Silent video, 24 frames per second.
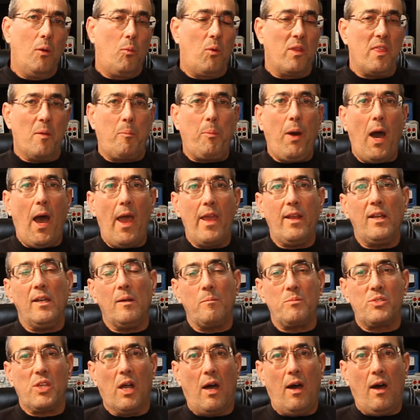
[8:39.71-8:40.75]
When the Pi
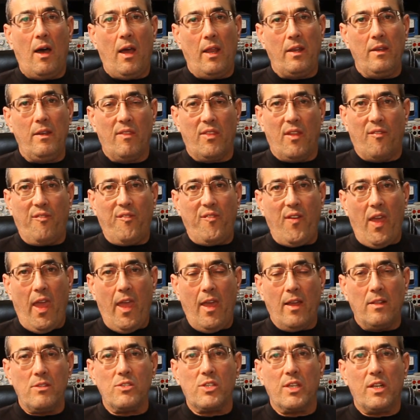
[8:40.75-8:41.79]
comes on, the
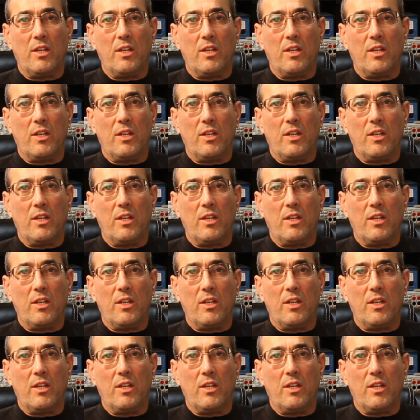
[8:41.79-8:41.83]
fans